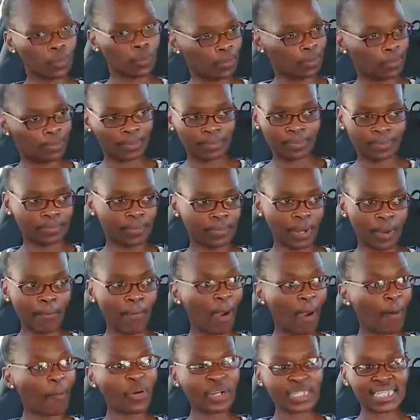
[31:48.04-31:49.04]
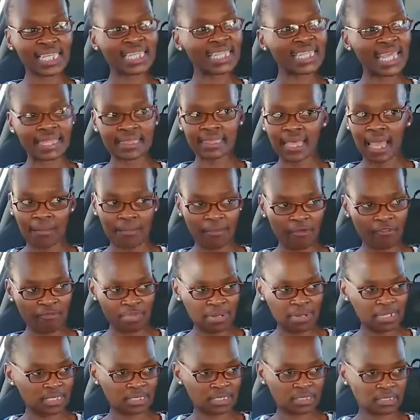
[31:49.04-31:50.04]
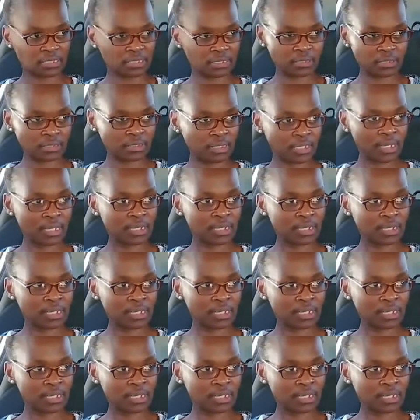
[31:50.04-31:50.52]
No, my mom wasn't that type of person.